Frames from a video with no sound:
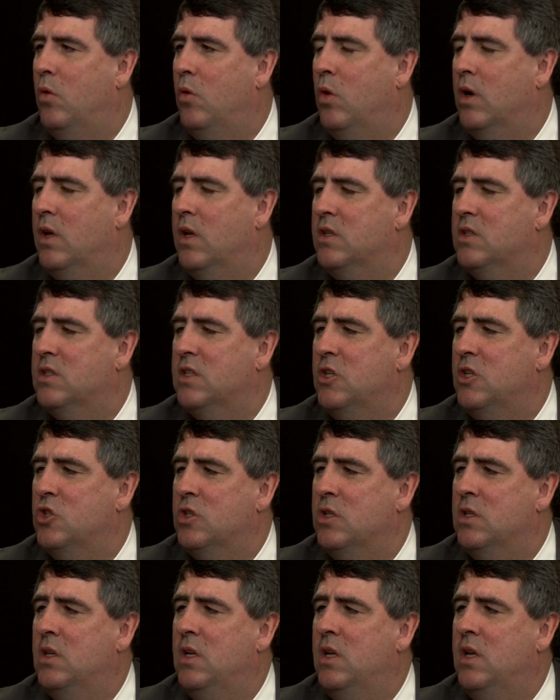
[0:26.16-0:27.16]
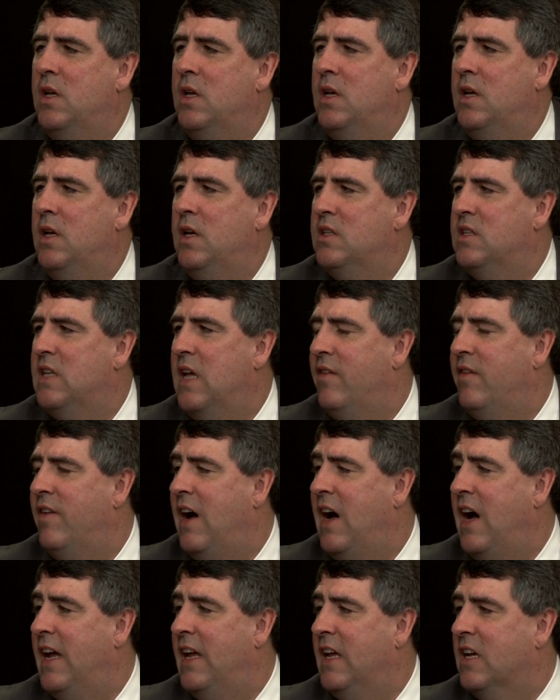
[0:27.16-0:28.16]
organization to have
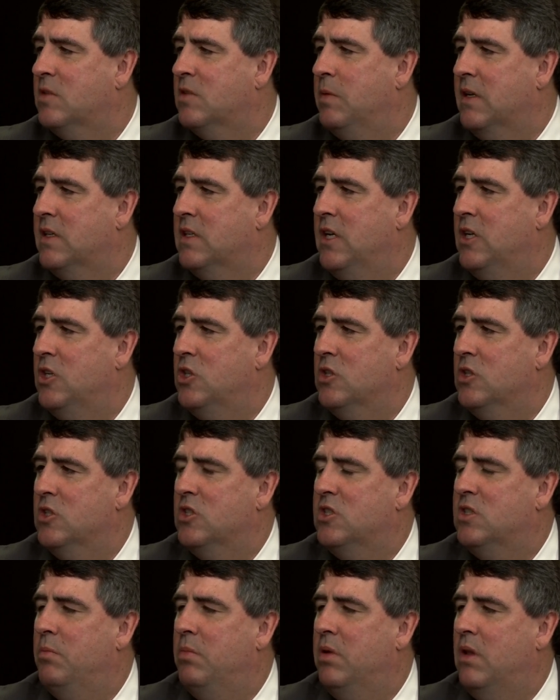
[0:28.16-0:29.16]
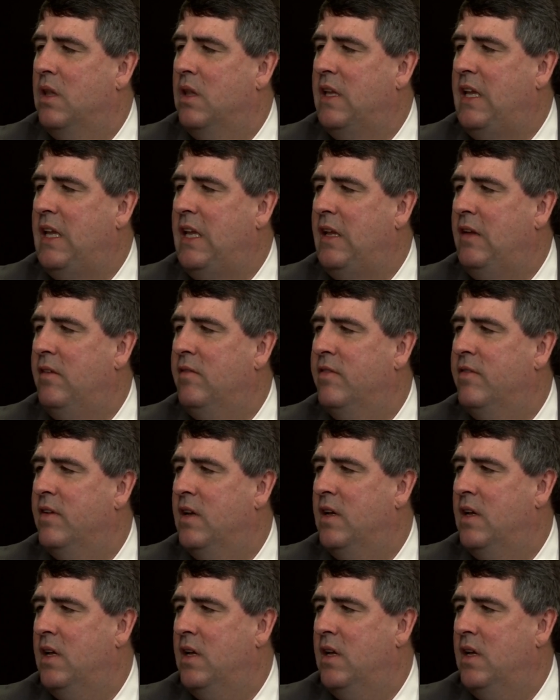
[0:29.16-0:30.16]
high expectations, to believe
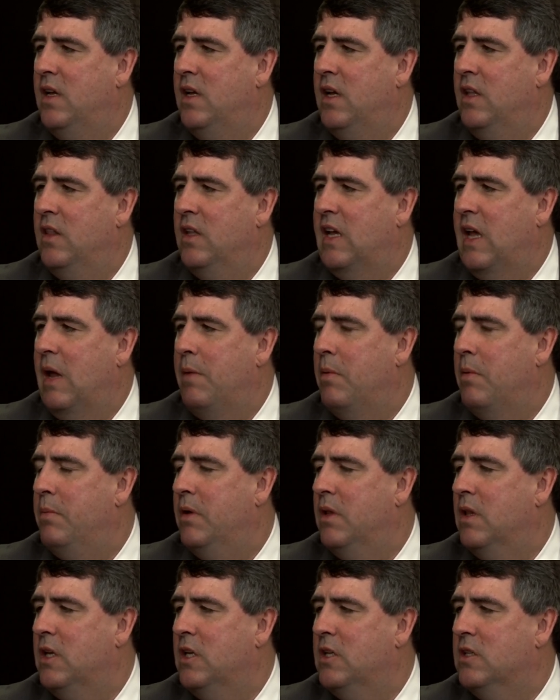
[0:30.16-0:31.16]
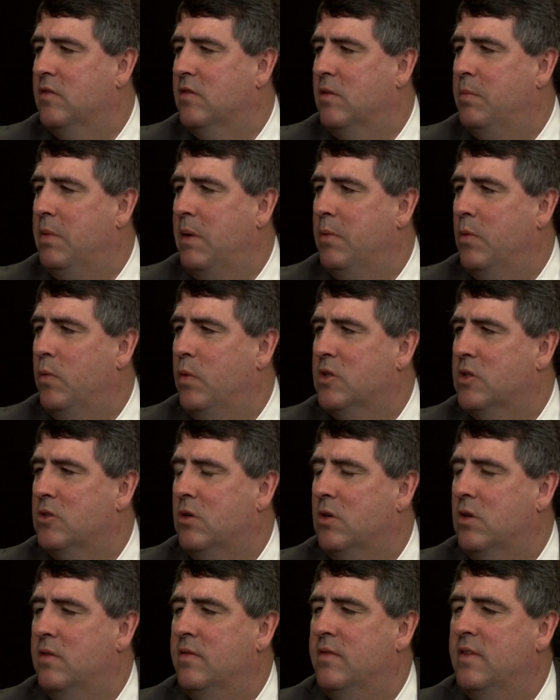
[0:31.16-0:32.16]
in the capabilities of the people we
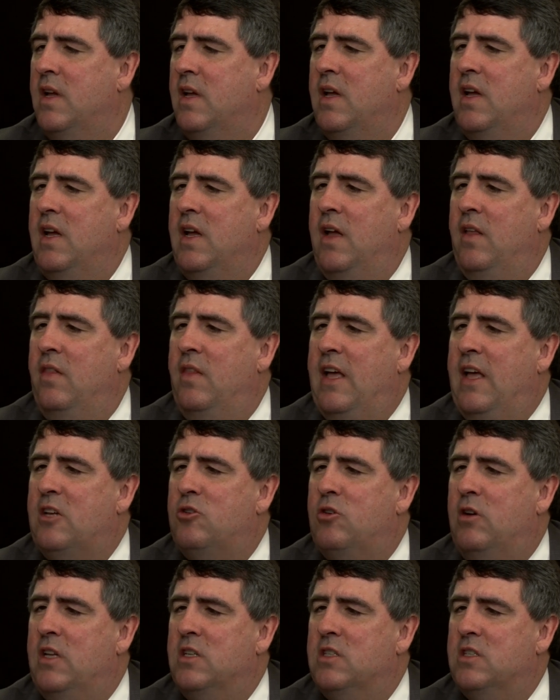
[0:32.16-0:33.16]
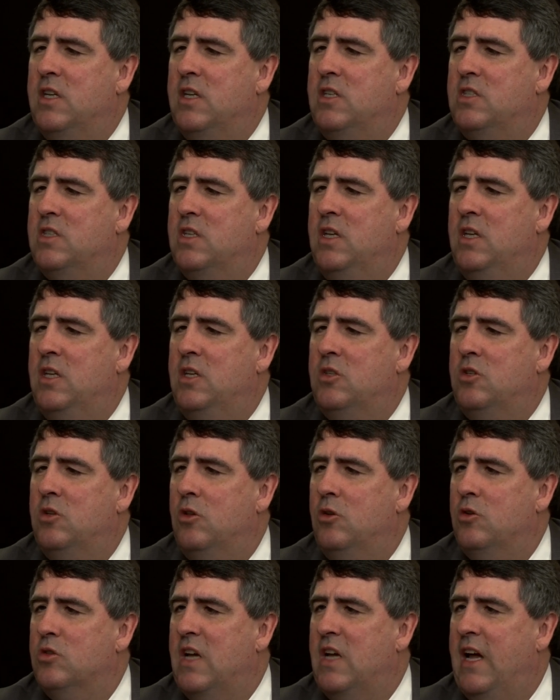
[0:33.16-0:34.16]
serve, and that translates
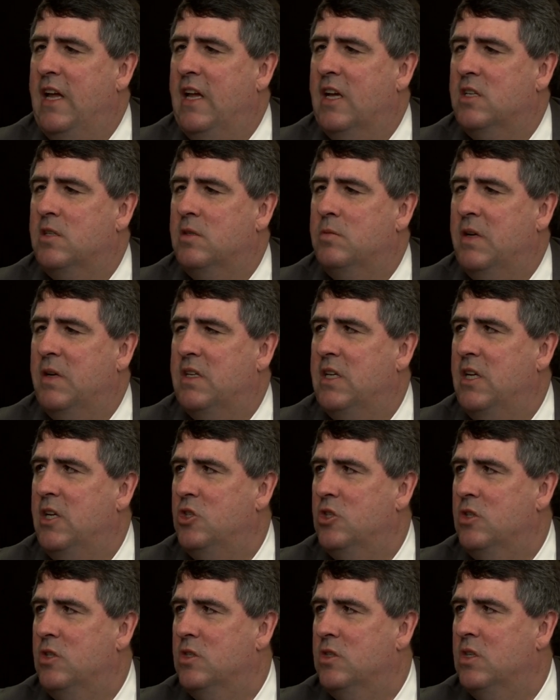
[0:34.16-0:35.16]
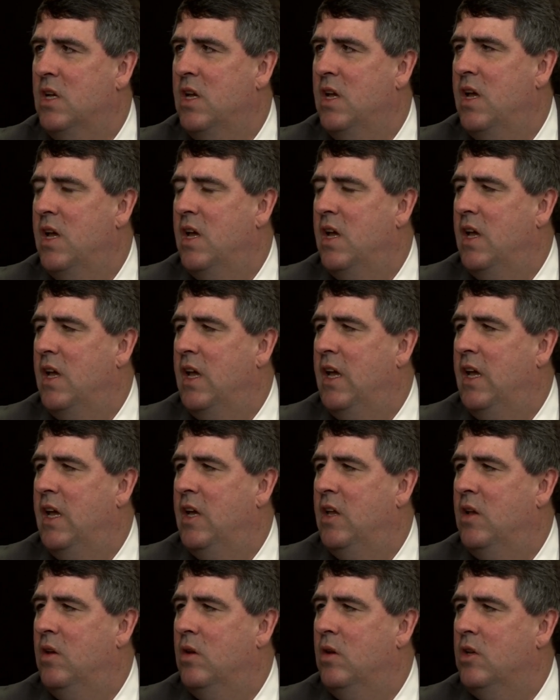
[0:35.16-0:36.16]
into those high expectations.
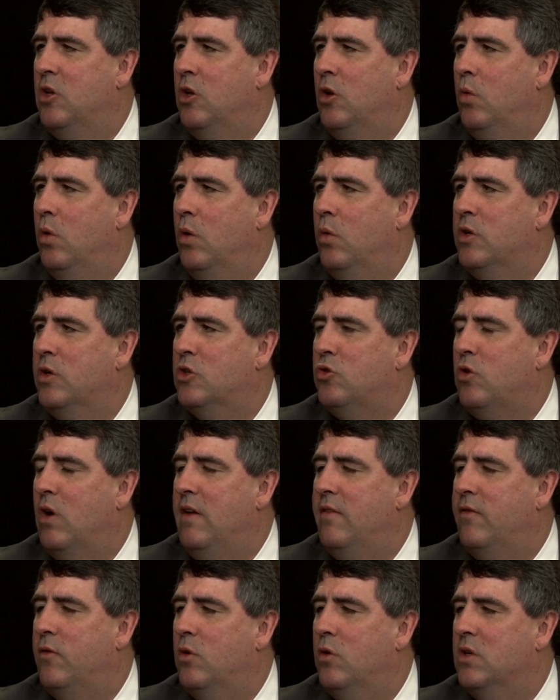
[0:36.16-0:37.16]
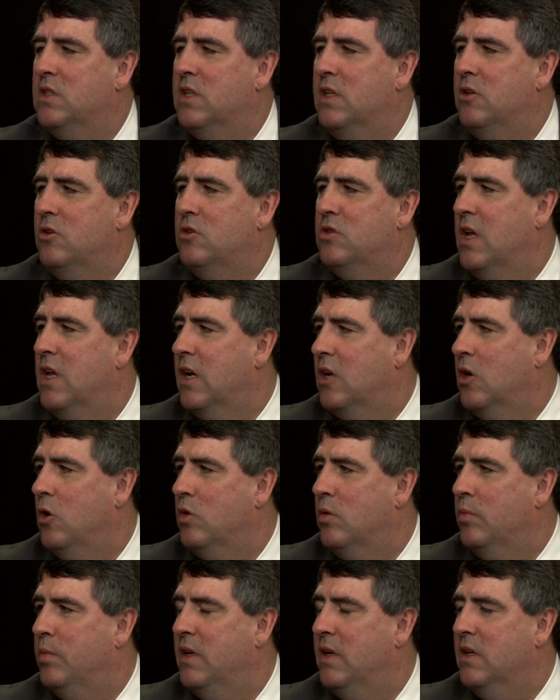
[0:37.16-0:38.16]
And you know what we strive for is that there's not a
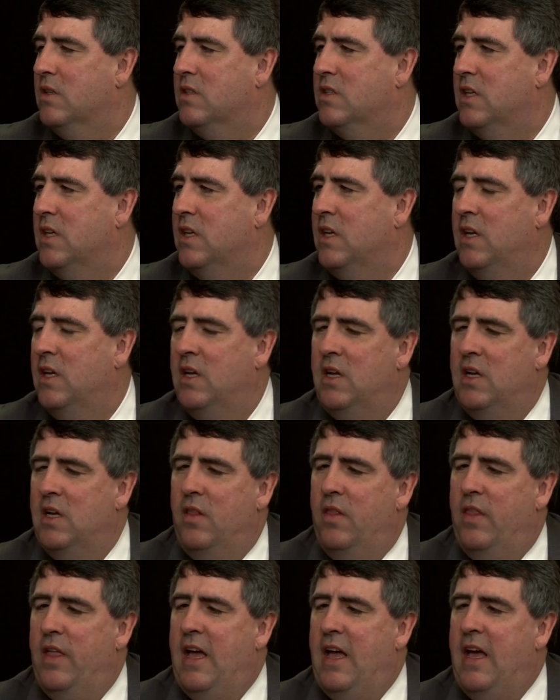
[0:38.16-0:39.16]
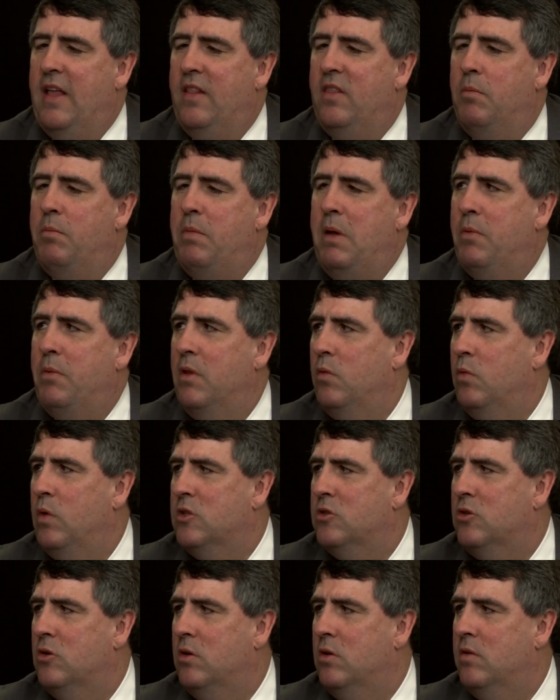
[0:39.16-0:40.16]
codependency, that the people that
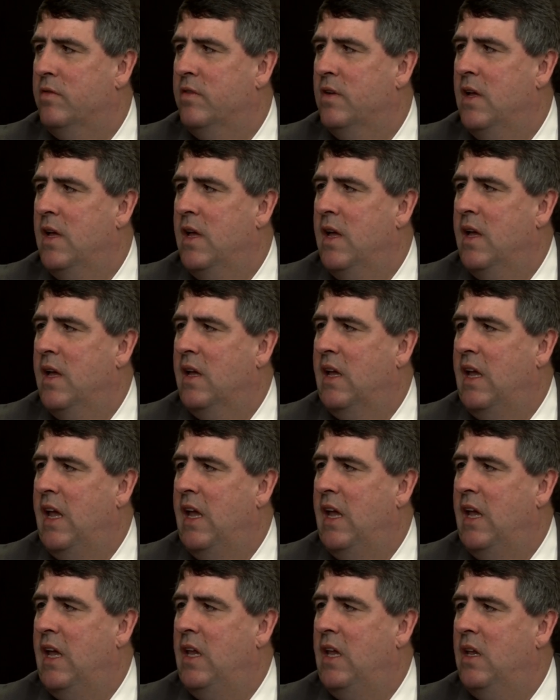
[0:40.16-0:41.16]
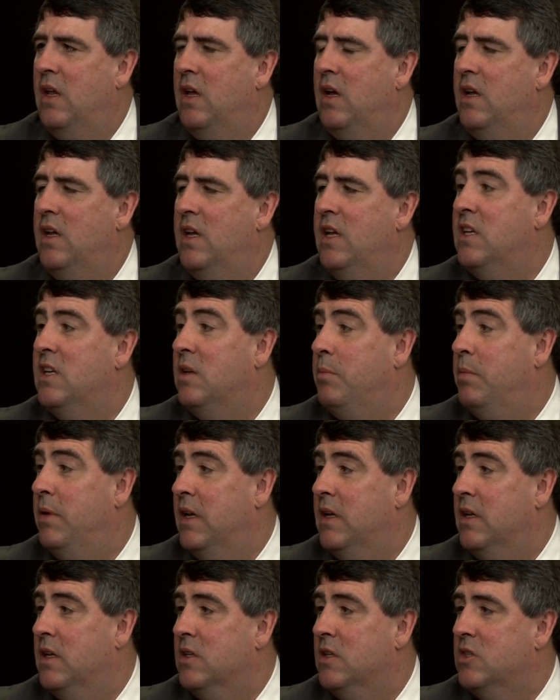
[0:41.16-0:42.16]
we serve gain
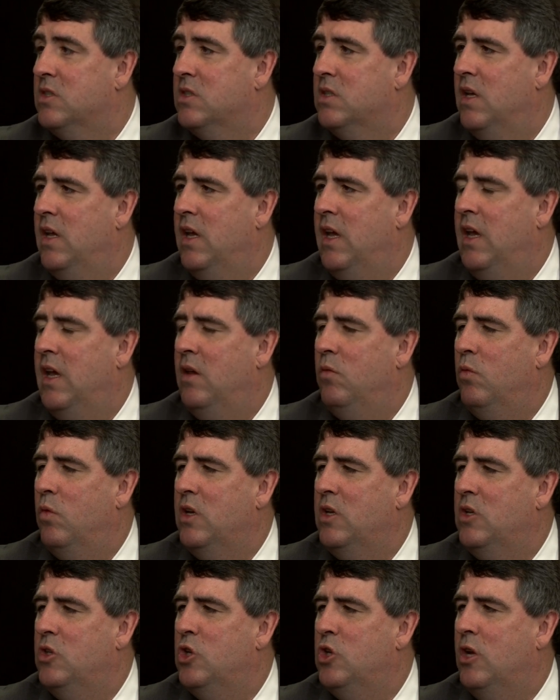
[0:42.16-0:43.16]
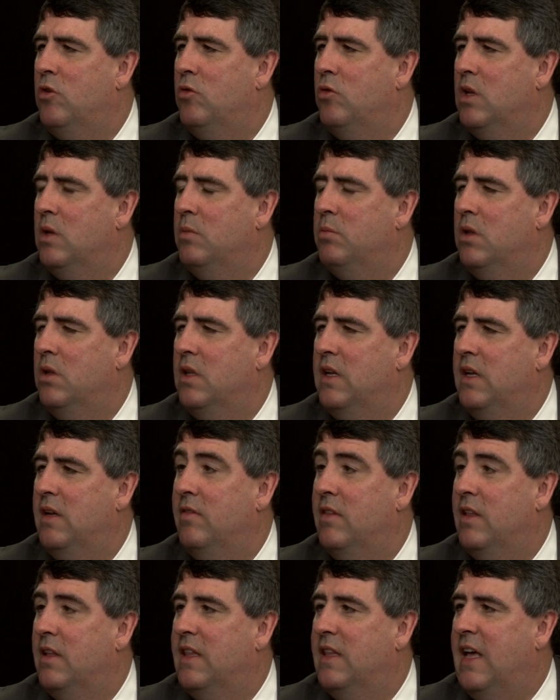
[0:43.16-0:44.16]
independence, and we generally
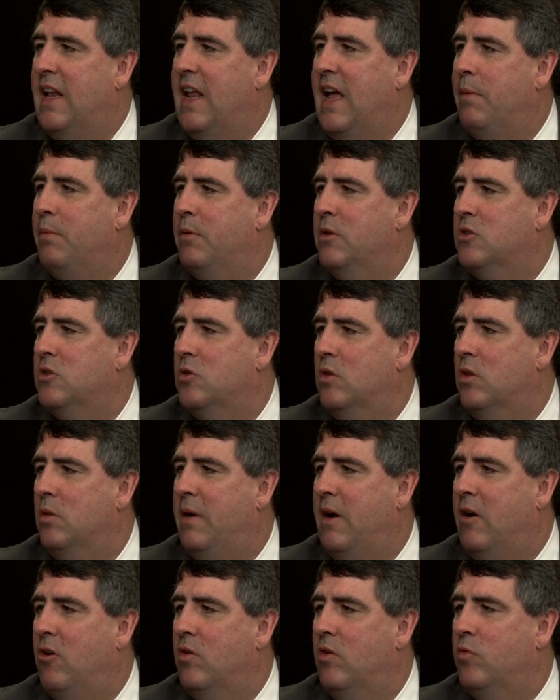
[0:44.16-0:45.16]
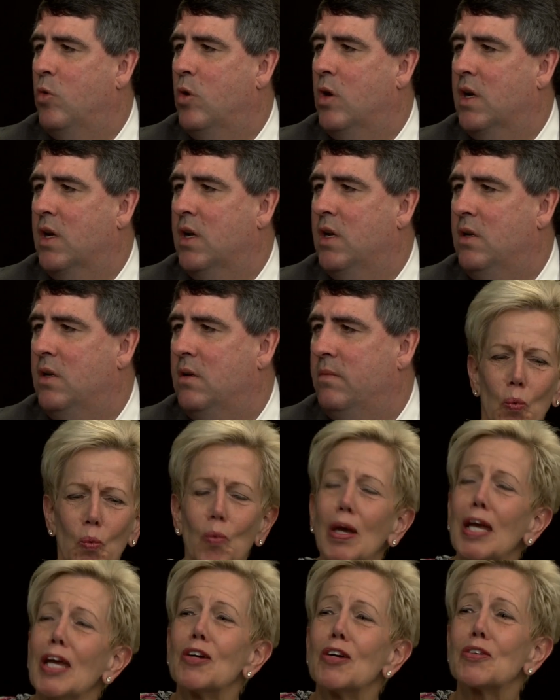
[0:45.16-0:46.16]
believe that that happens through the power of work.
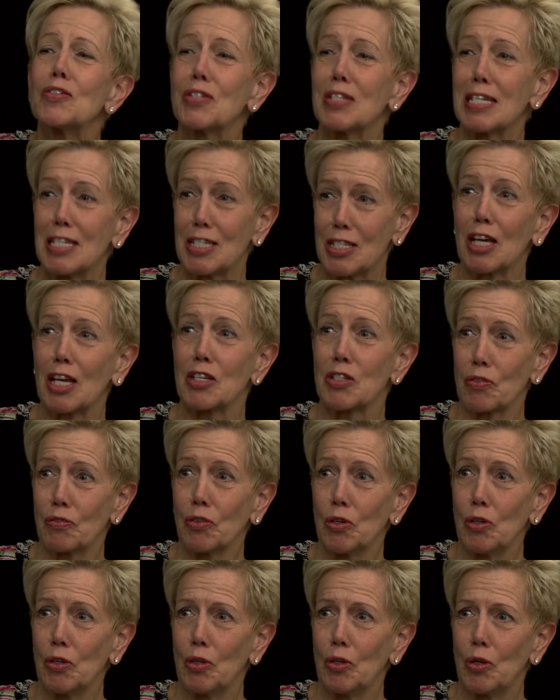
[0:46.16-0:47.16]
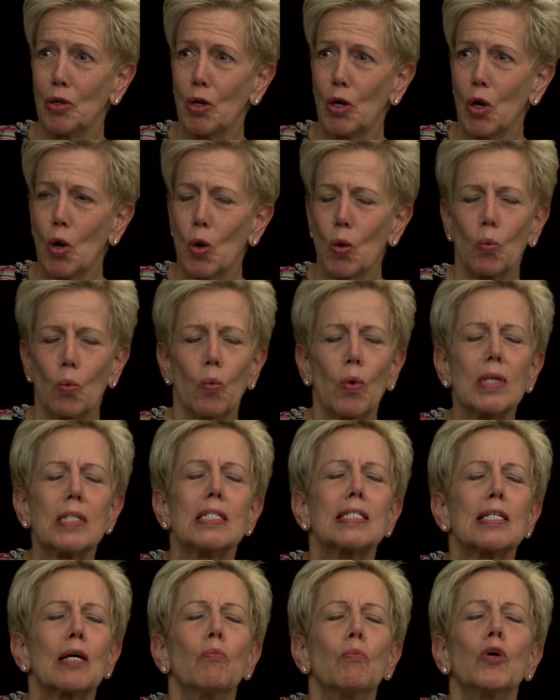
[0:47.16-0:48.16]
We are successful when
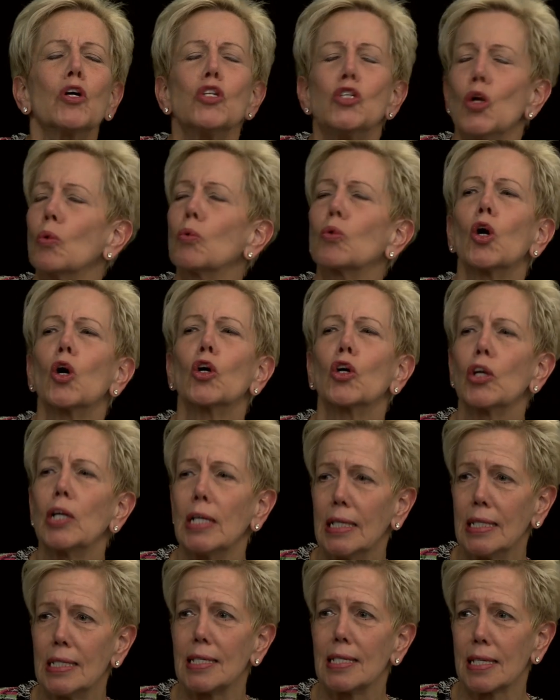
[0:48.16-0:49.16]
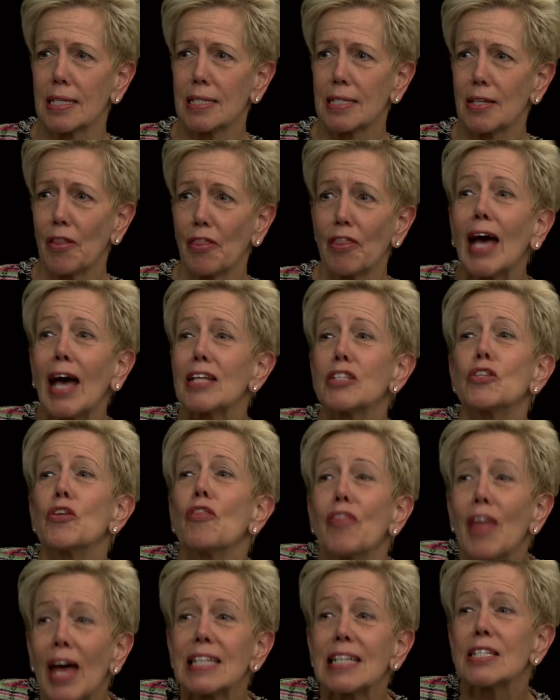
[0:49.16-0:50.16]
someone no longer needs us.
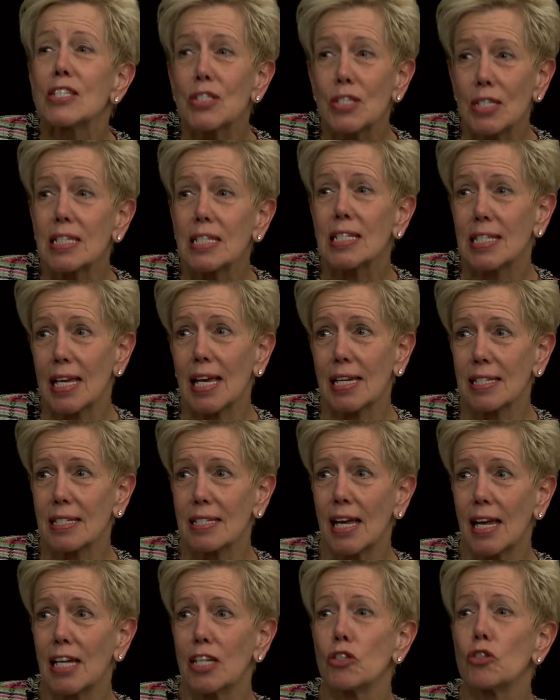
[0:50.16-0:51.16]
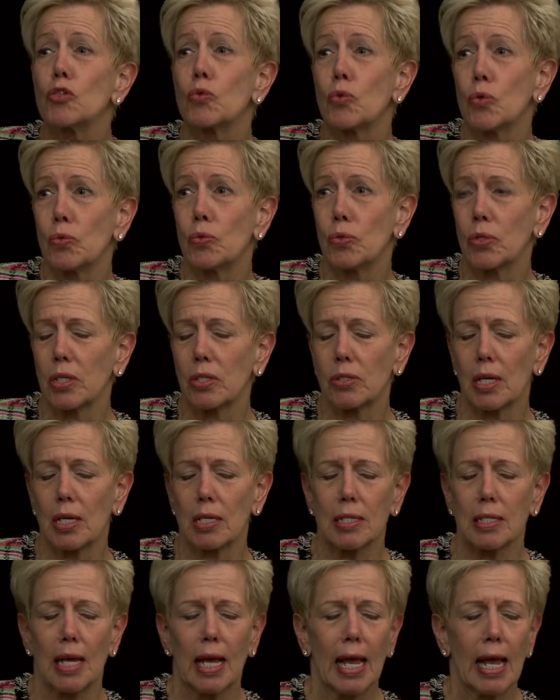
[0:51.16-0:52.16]
That's success. That is true
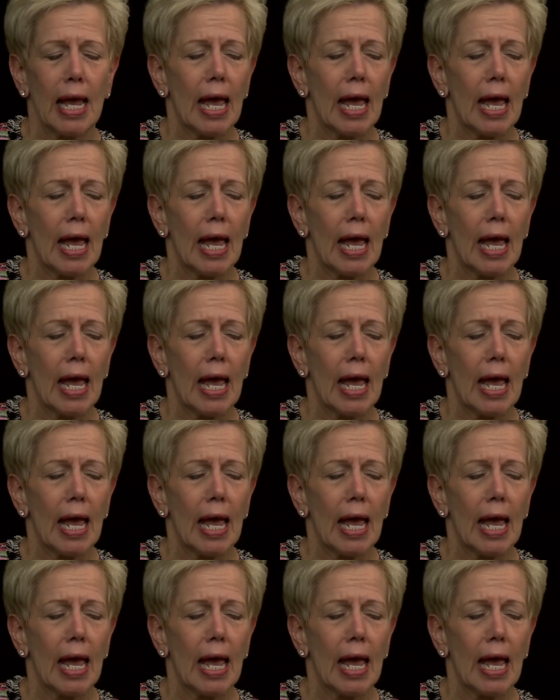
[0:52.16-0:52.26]
success.